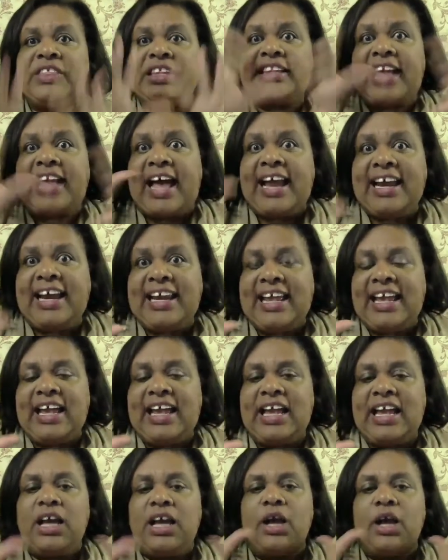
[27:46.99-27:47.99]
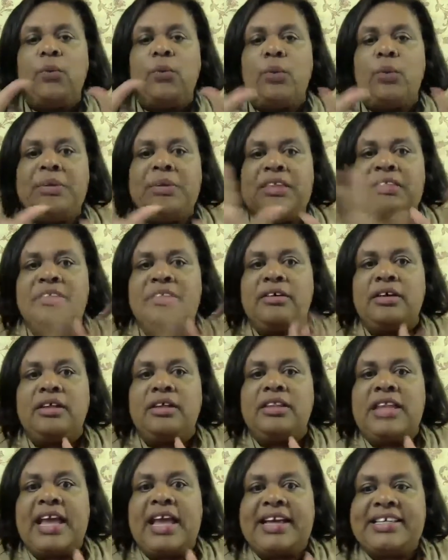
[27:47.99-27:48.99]
will be the next
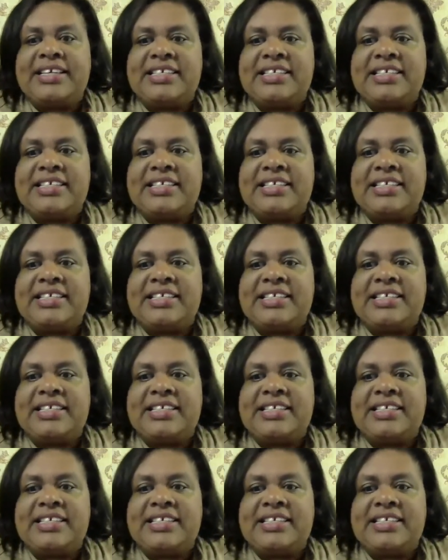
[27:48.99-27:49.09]
thing.